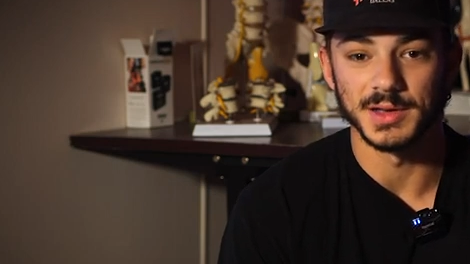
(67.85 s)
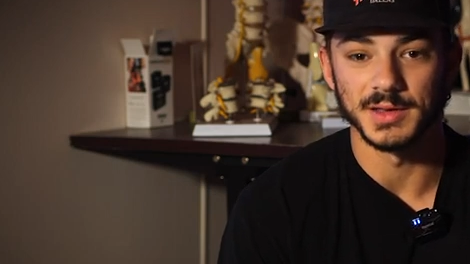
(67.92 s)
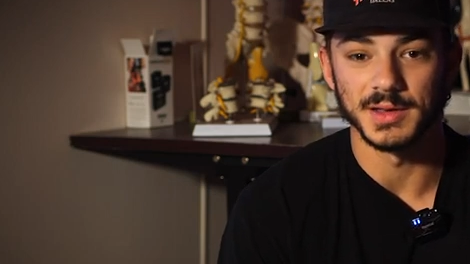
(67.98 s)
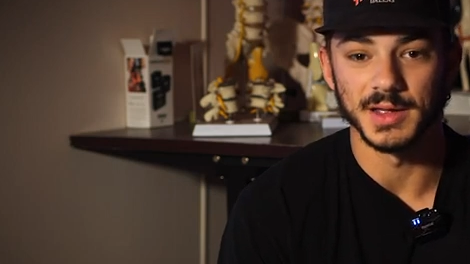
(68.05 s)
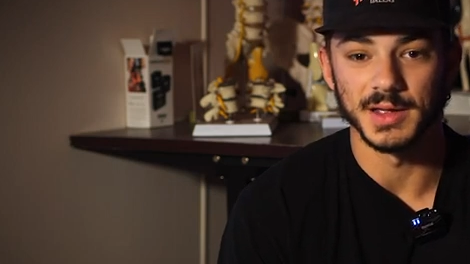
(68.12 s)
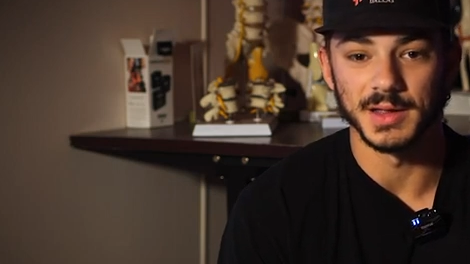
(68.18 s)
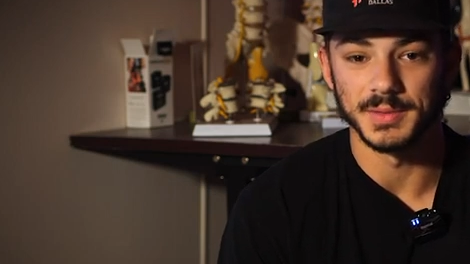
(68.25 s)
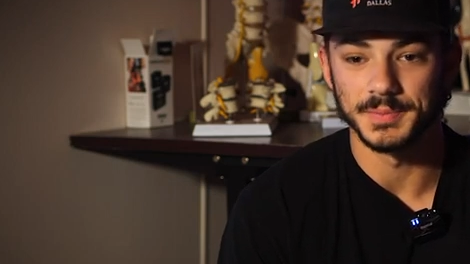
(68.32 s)
And
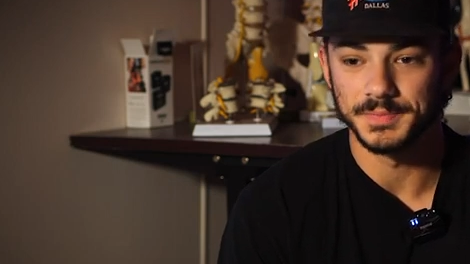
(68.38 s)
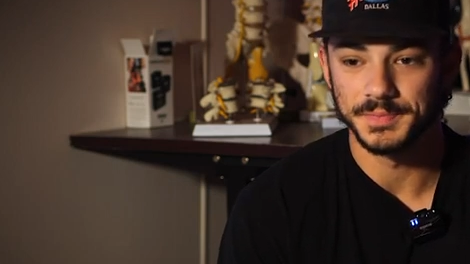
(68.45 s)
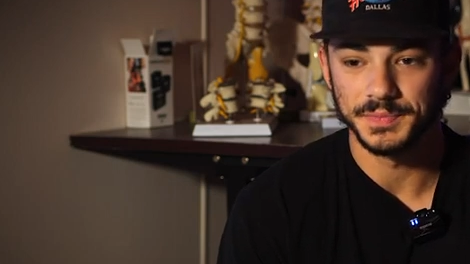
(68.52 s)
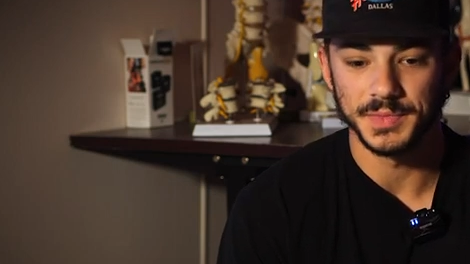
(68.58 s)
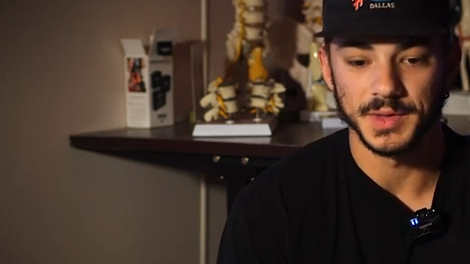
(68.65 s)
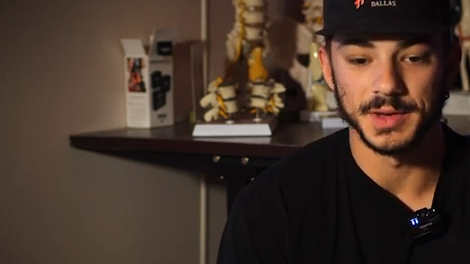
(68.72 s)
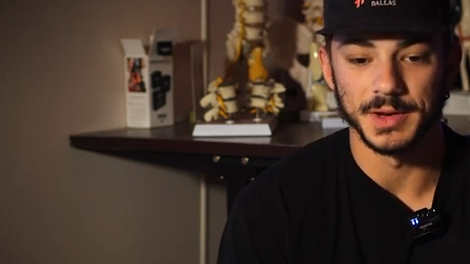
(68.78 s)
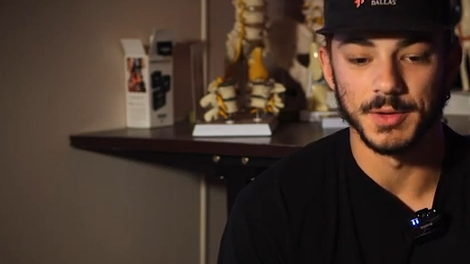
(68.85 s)
then
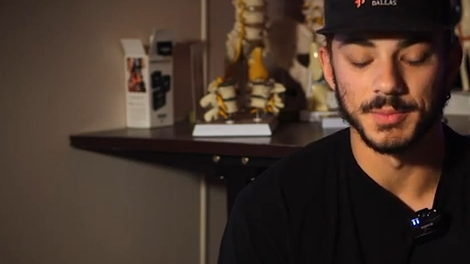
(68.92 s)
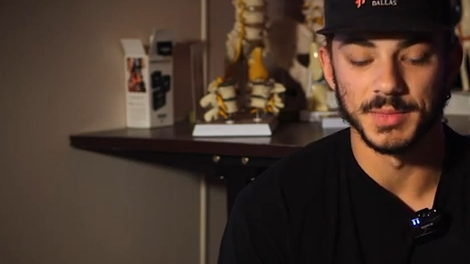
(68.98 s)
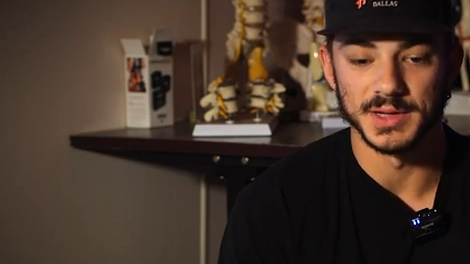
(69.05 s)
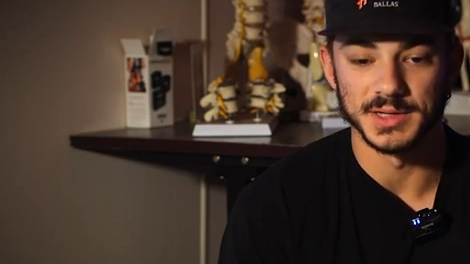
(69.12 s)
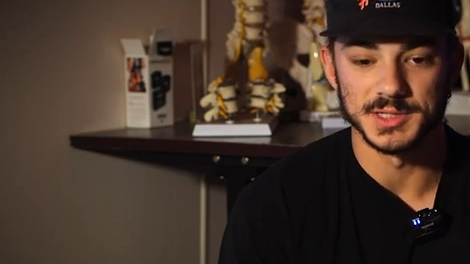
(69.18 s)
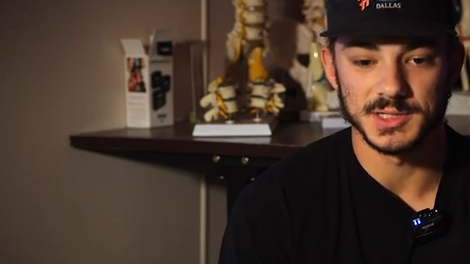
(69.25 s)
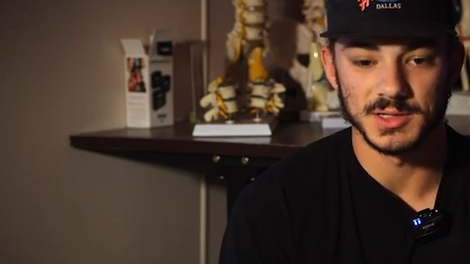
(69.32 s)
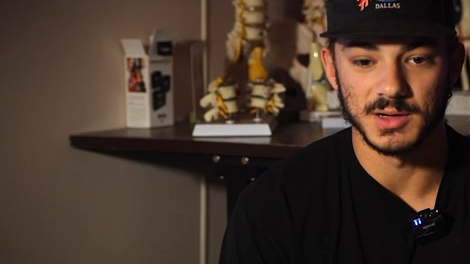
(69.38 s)

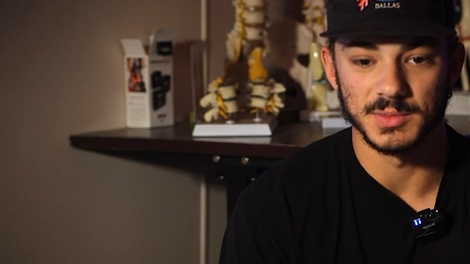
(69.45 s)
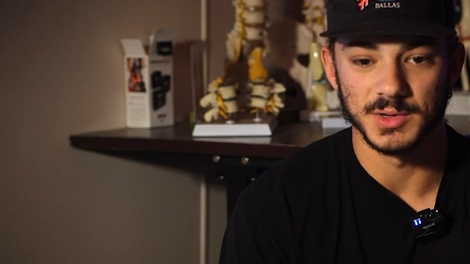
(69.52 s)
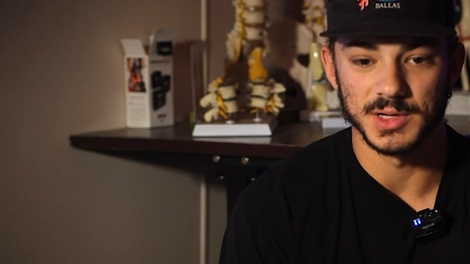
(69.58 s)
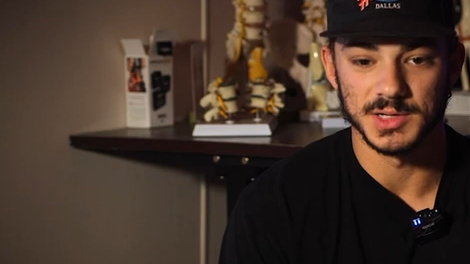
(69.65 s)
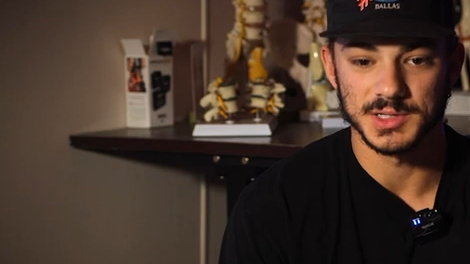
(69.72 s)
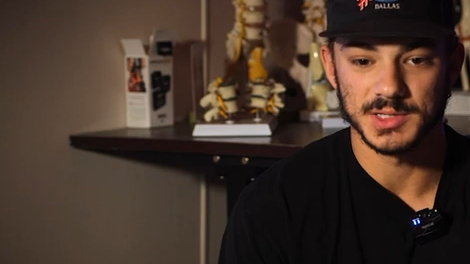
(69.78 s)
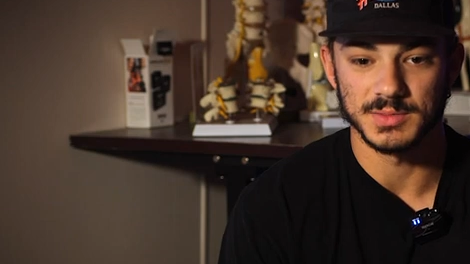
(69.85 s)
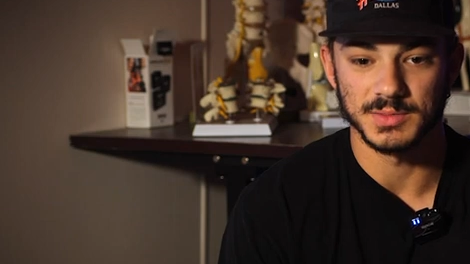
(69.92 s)
mid-summer
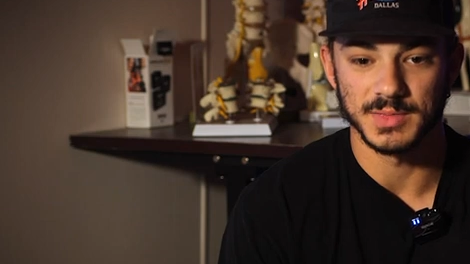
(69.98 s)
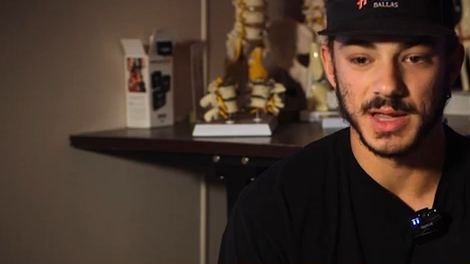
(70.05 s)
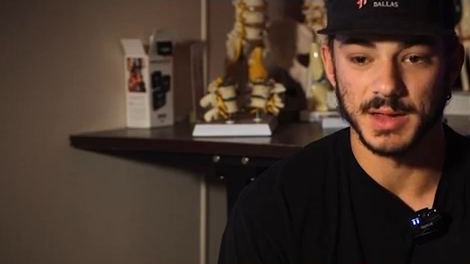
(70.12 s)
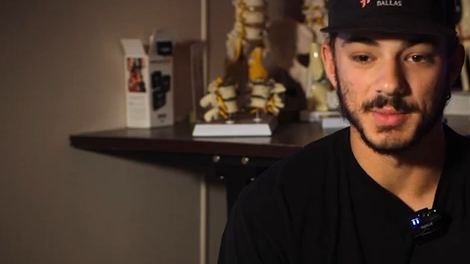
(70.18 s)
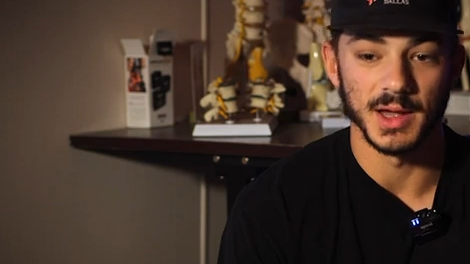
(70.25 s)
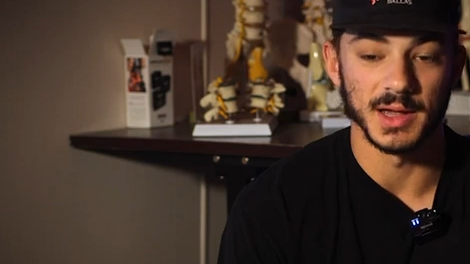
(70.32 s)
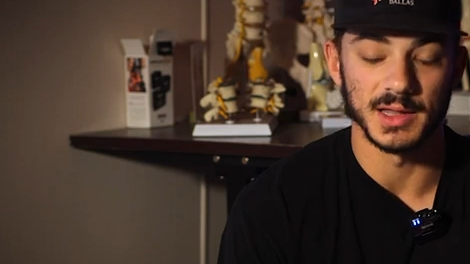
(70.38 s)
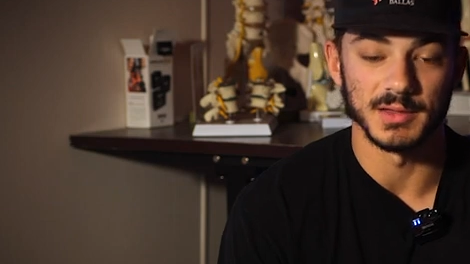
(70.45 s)
it
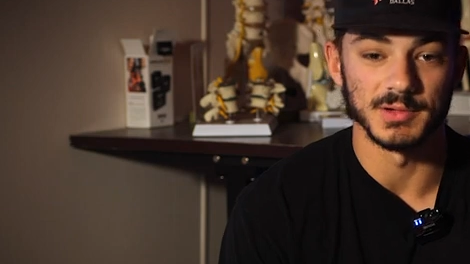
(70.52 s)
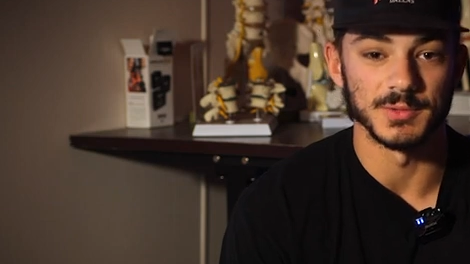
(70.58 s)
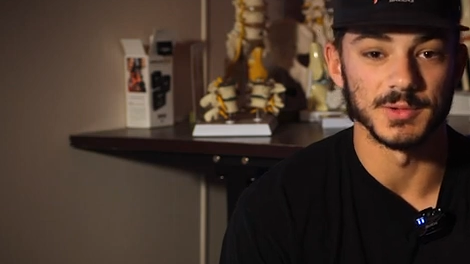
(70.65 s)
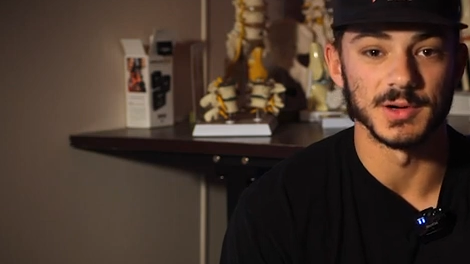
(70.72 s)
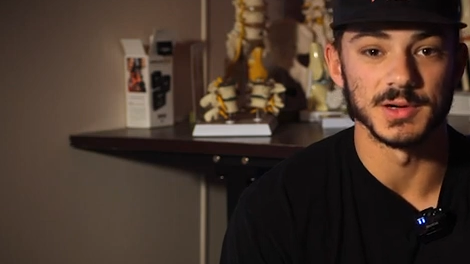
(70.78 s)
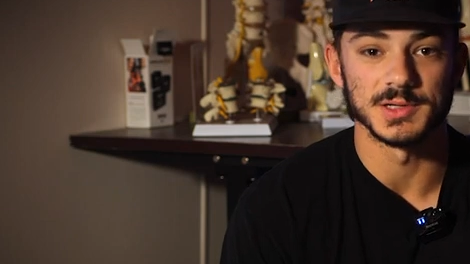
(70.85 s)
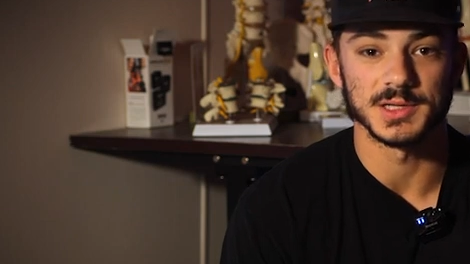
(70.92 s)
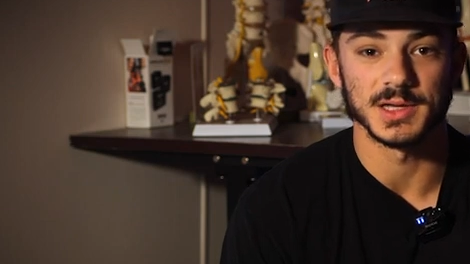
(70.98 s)
came back even
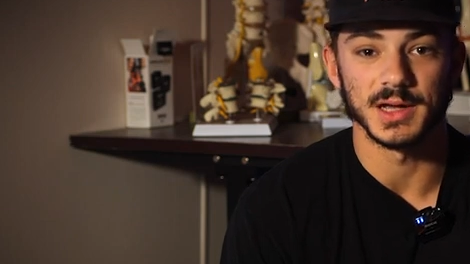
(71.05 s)
worse.